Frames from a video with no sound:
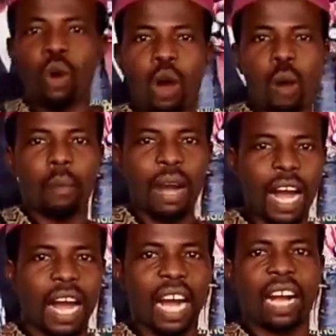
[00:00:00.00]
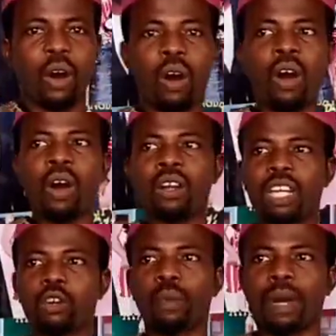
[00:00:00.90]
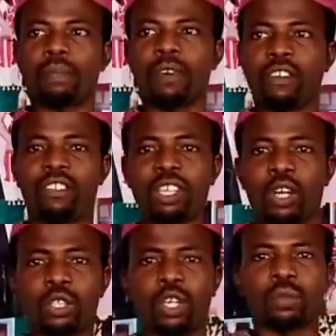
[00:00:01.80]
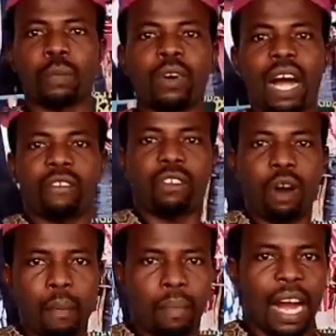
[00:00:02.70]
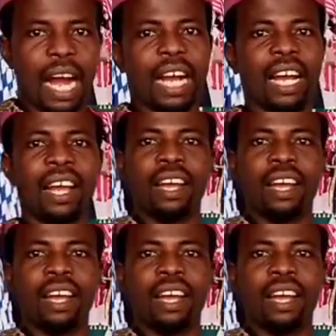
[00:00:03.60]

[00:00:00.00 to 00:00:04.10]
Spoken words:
come back or the group of those people have come back,